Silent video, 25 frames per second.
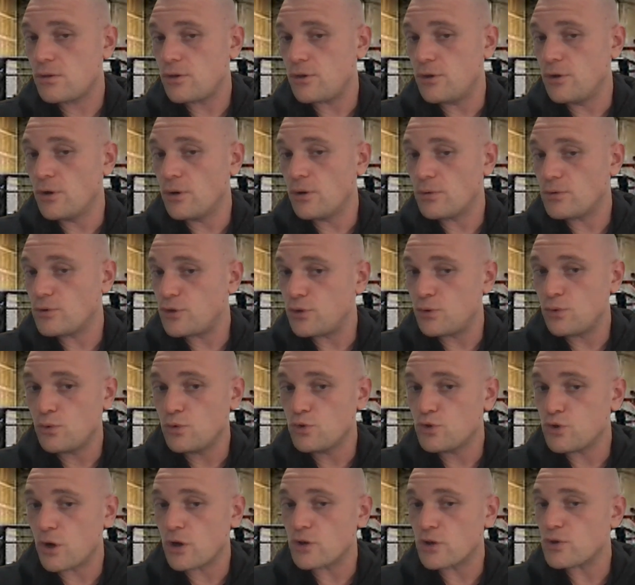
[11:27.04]
you don't
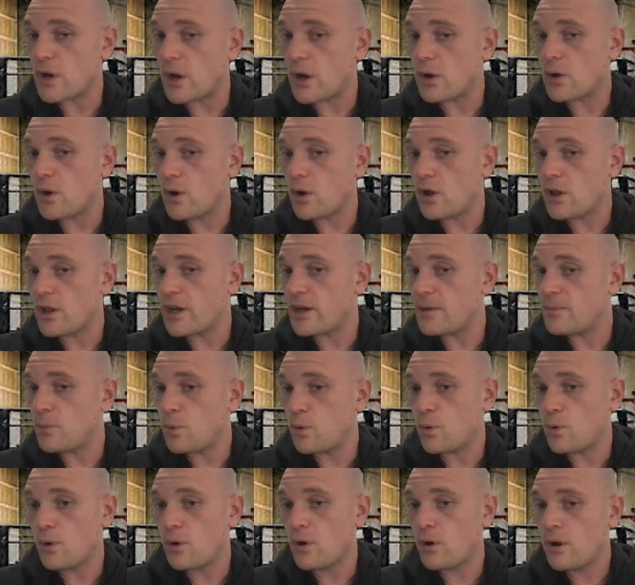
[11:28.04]
do drugs or alcohol
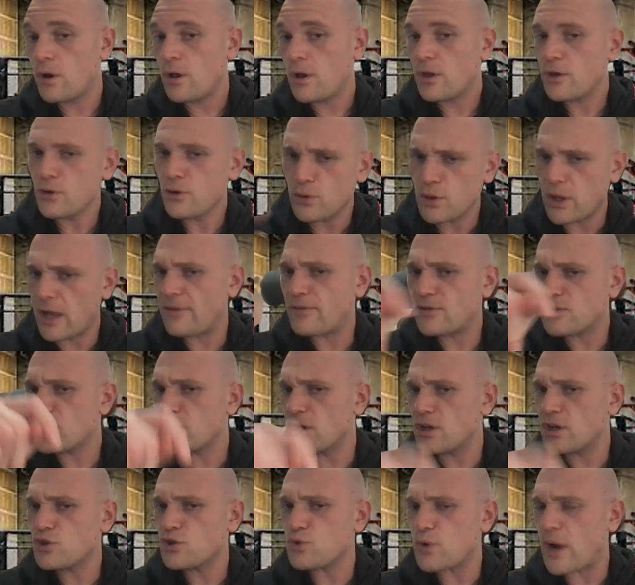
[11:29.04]
anymore, your life is
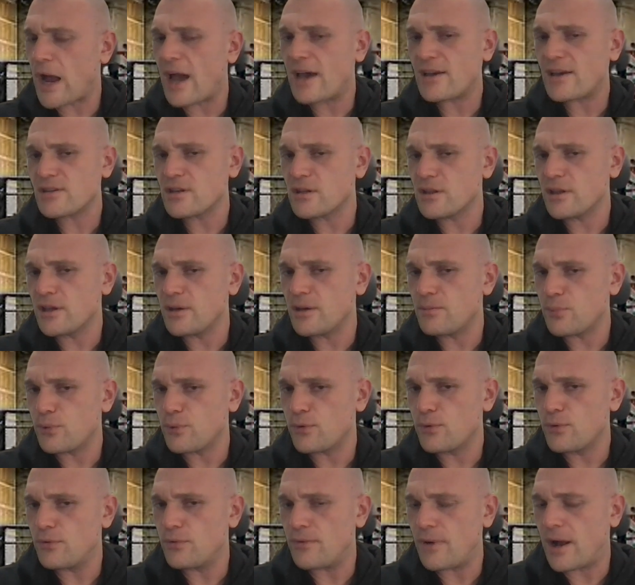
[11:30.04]
going to drastically
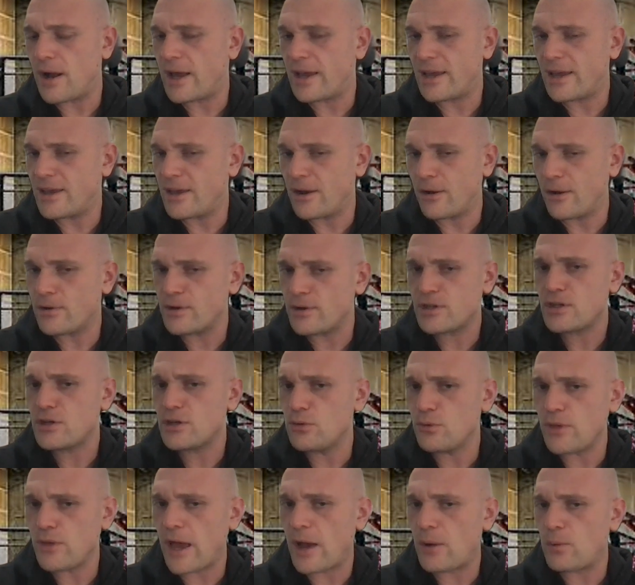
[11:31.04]
improve. I guarantee
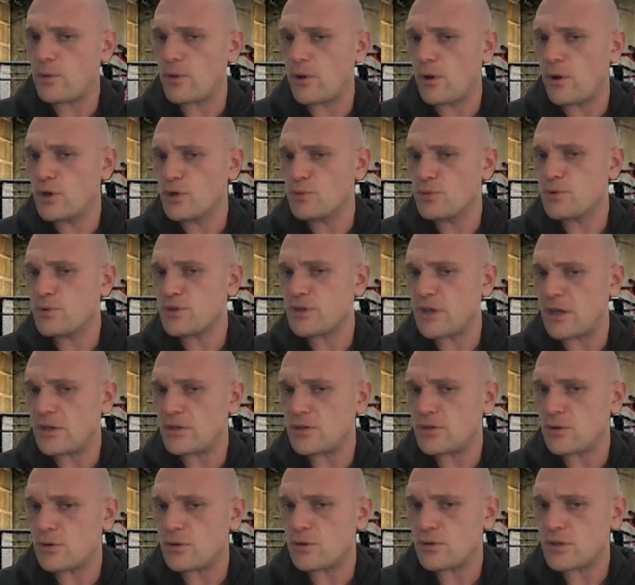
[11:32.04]
you that with
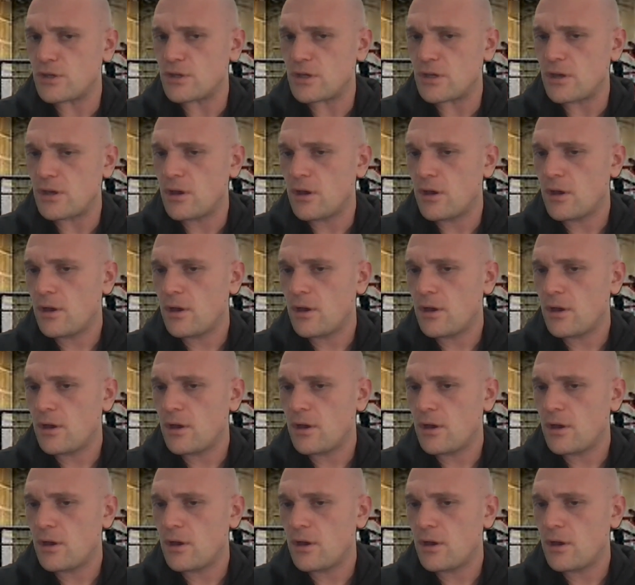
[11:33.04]
100% certainty.